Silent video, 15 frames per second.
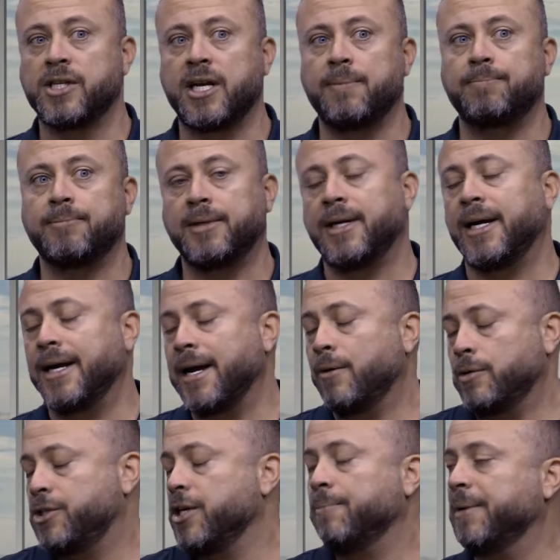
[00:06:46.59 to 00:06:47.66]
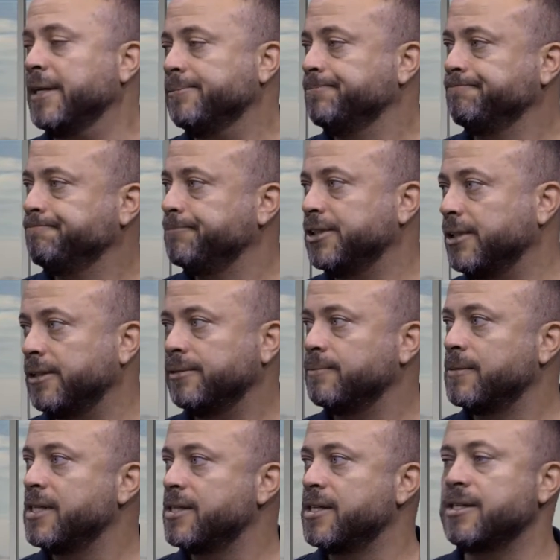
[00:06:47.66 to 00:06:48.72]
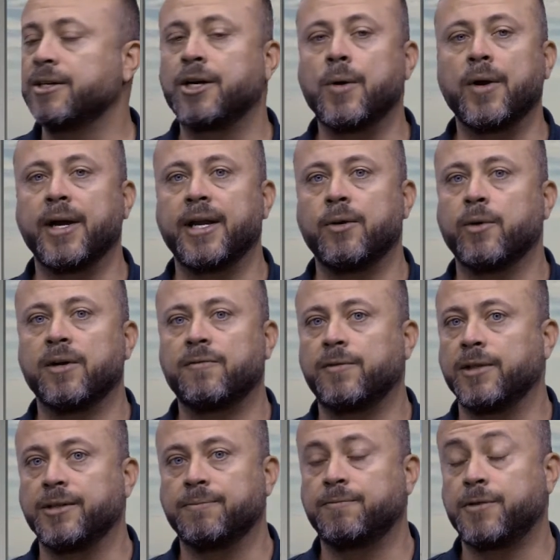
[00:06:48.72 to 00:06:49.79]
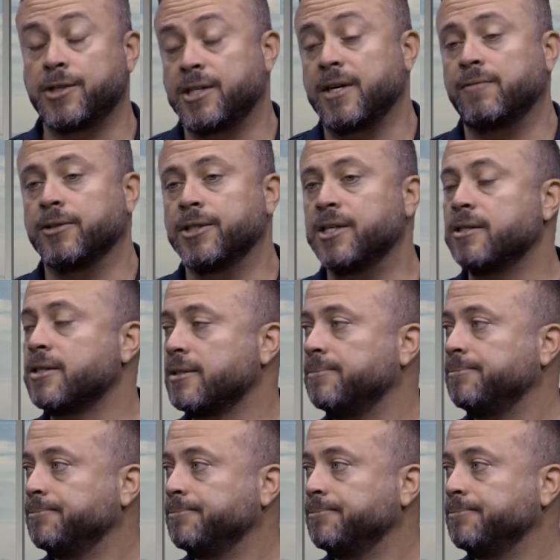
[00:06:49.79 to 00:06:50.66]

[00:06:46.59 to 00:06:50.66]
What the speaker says: up, I would jump in. So this isn't going anywhere for several years.